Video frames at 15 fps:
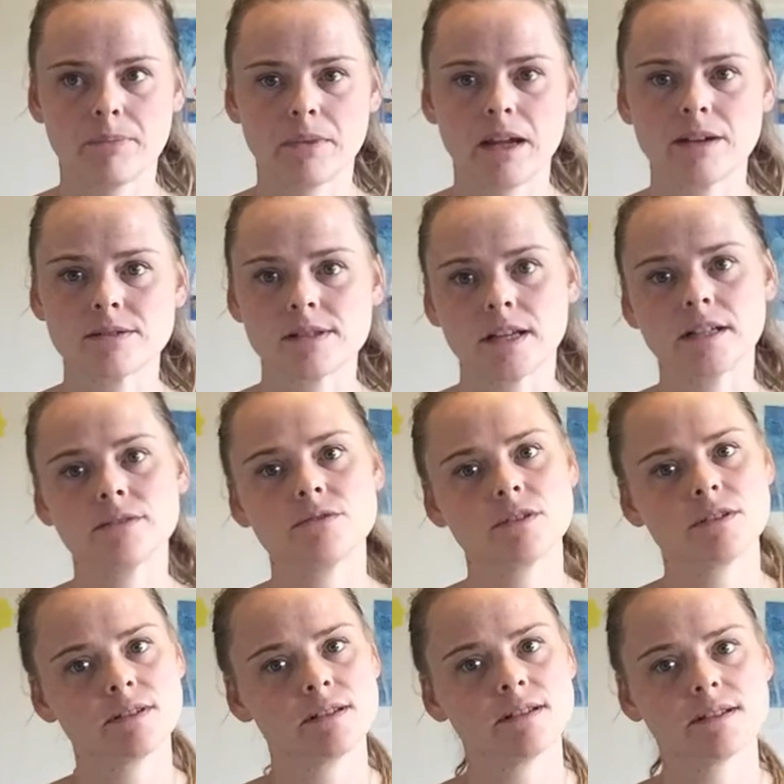outside of
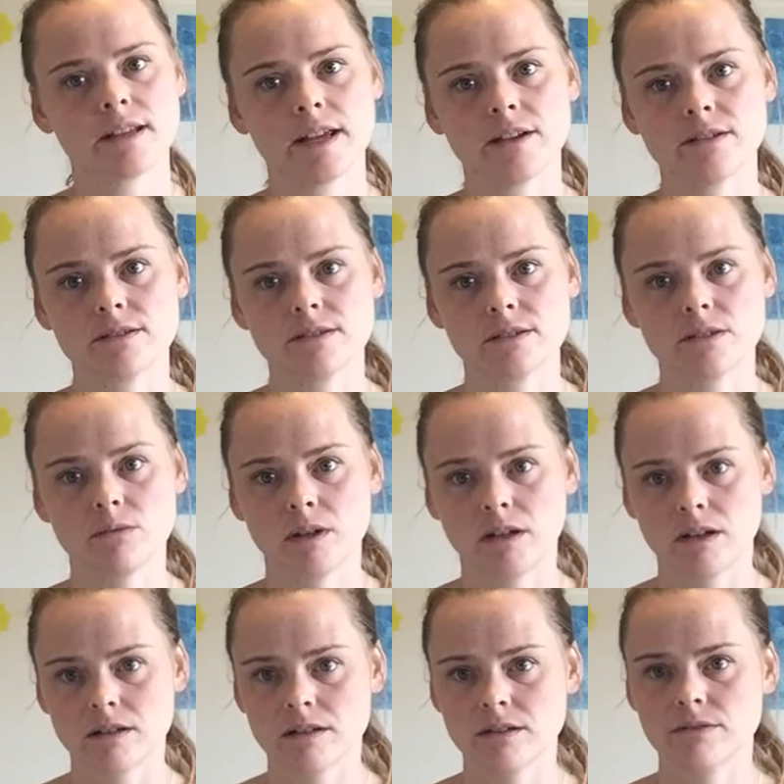just the scales, the 1
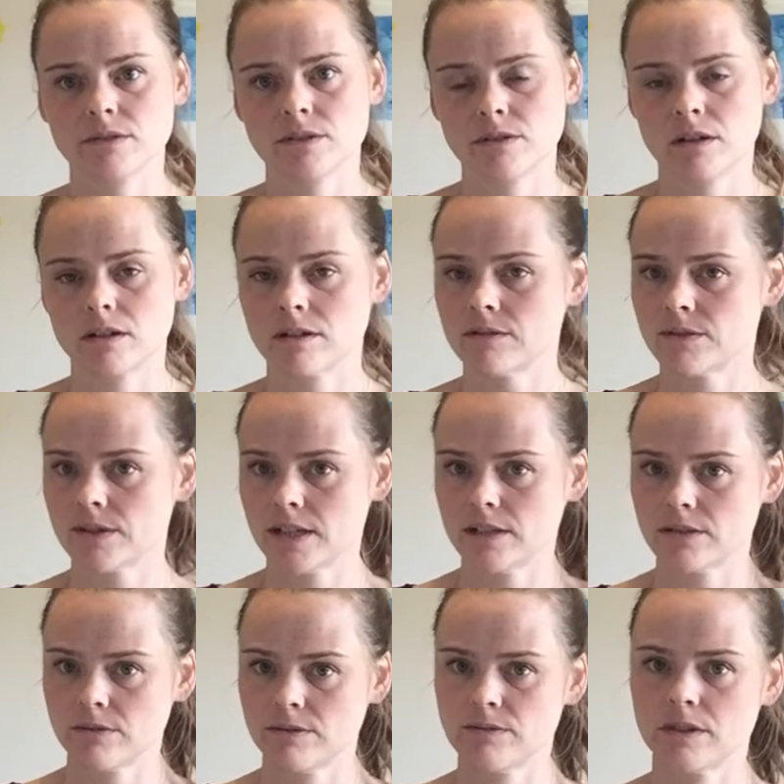octave and 2 octave
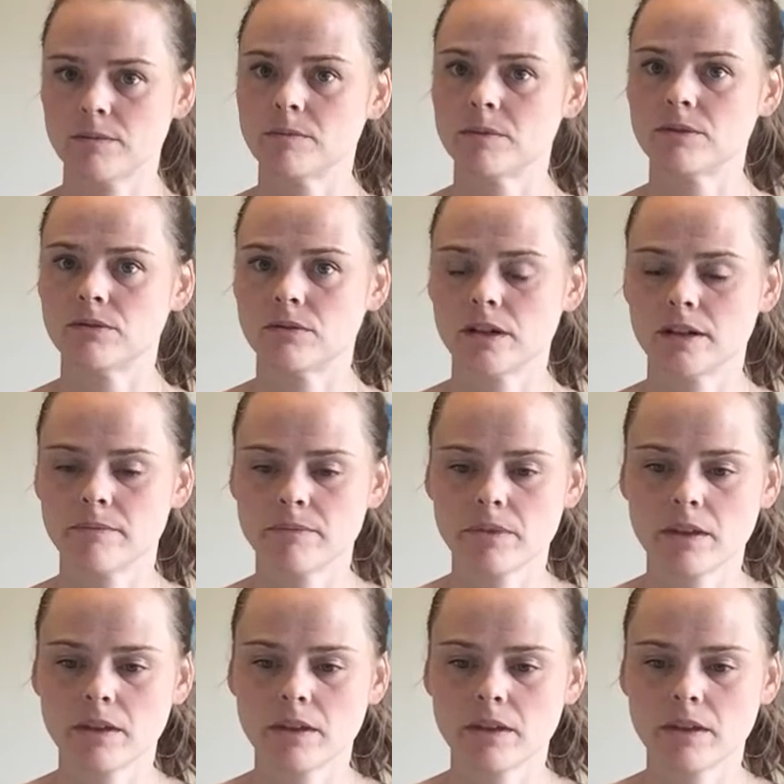scales we've done before.